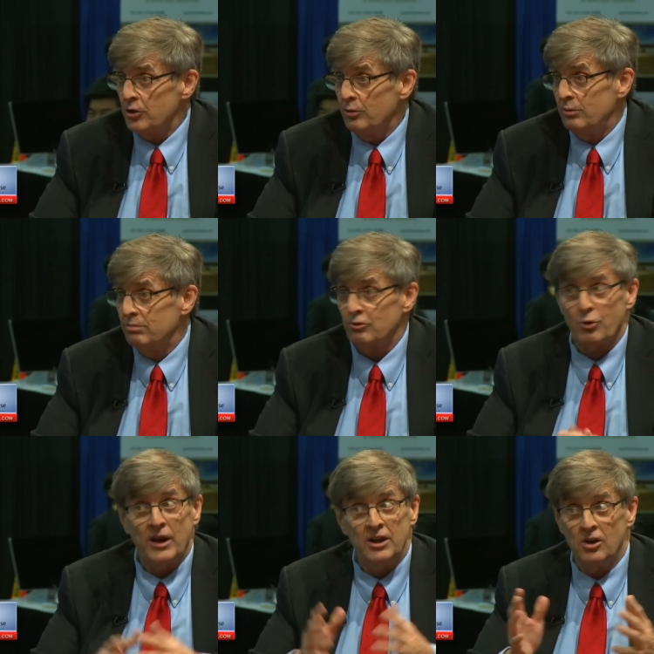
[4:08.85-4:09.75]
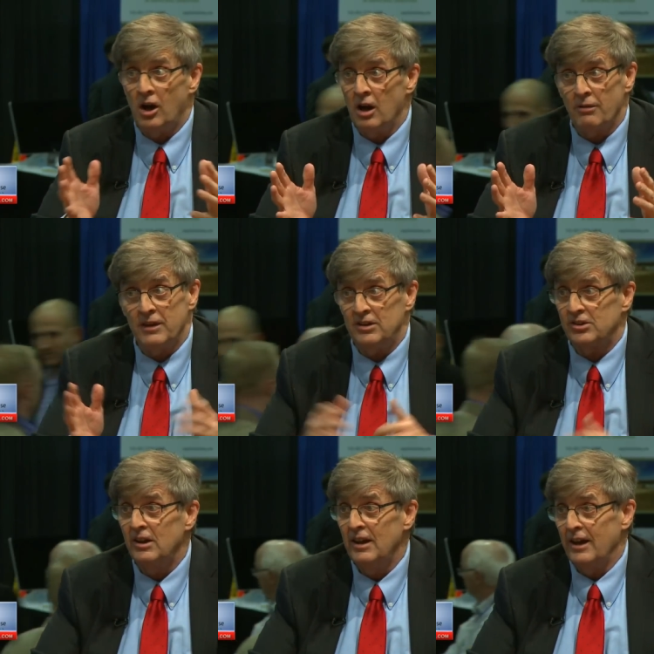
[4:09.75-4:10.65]
who trained all of
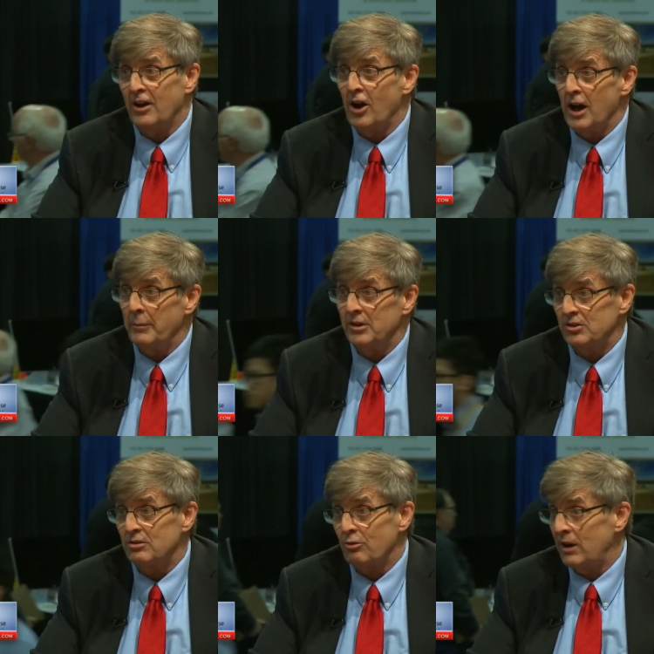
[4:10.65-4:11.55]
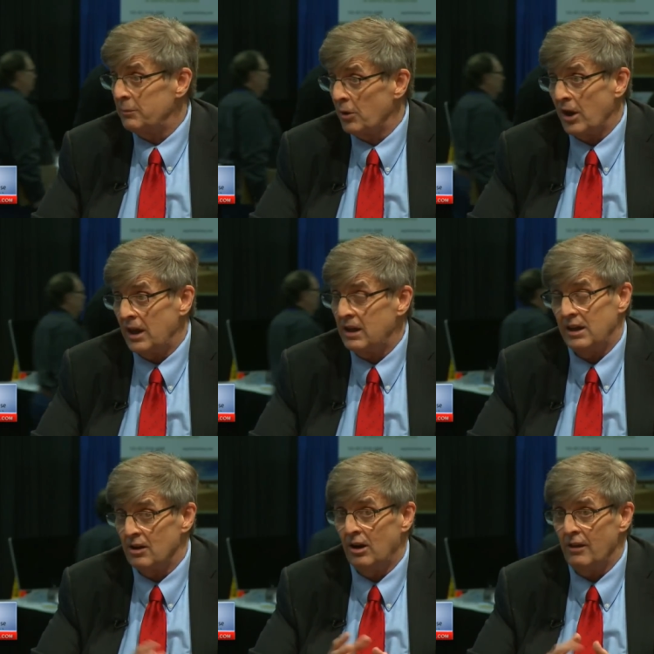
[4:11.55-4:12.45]
these economists, trained
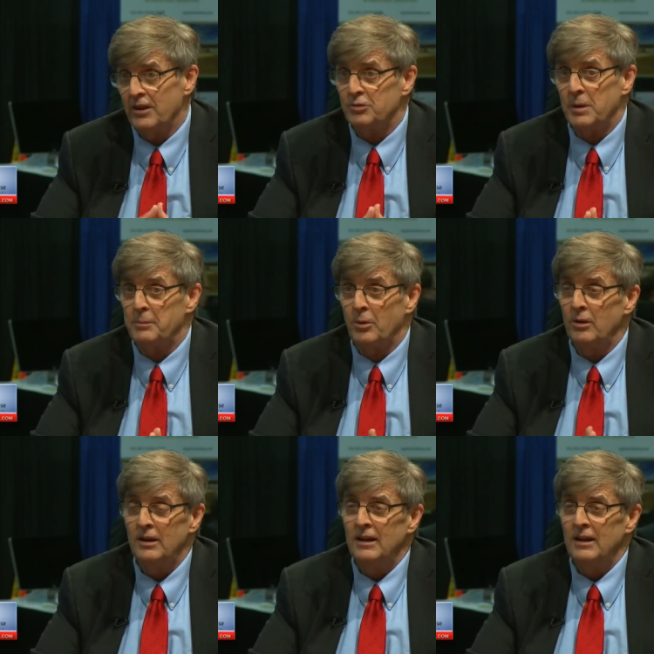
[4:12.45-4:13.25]
Bernanke and all of these people.